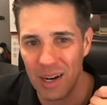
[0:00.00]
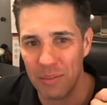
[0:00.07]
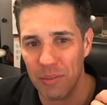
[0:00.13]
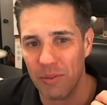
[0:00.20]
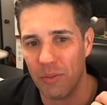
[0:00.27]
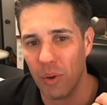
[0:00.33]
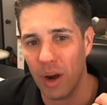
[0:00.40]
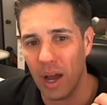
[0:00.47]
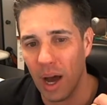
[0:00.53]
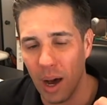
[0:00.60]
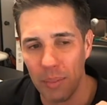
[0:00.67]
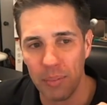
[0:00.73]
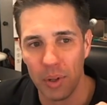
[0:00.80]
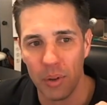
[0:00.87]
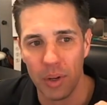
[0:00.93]
it before I
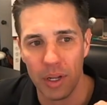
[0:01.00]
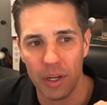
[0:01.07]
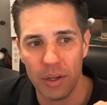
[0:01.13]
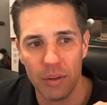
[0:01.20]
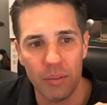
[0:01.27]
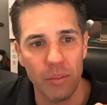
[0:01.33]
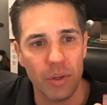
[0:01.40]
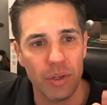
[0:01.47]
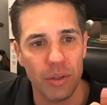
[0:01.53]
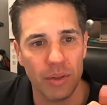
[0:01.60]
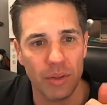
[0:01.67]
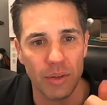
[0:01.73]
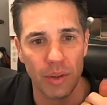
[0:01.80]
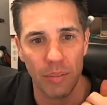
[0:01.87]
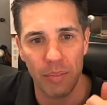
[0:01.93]
upload it, which
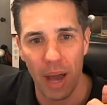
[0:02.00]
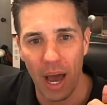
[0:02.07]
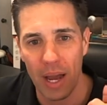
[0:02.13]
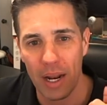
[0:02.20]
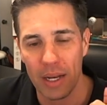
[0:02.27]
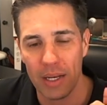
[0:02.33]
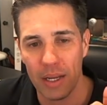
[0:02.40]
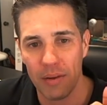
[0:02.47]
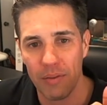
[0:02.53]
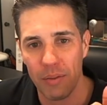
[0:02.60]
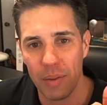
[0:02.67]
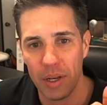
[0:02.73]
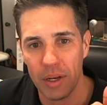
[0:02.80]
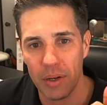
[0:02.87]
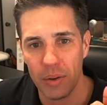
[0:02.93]
is just a bad idea for
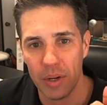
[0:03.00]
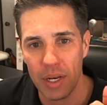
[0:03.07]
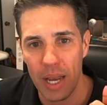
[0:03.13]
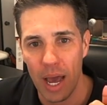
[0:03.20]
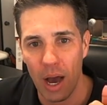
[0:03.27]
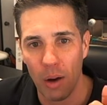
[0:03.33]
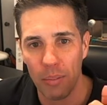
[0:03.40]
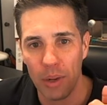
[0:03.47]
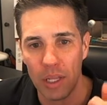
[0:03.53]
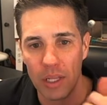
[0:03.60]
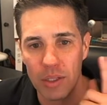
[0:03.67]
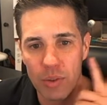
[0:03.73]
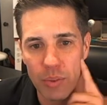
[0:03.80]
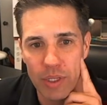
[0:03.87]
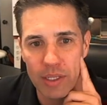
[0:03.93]
me to do it now, but
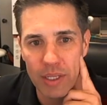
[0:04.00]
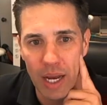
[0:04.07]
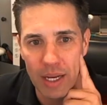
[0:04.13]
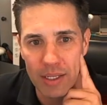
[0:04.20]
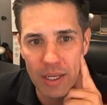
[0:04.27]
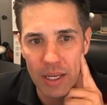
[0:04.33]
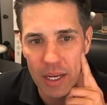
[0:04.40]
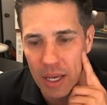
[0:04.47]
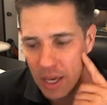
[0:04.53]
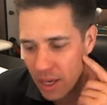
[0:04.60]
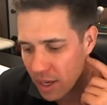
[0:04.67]
let's resize it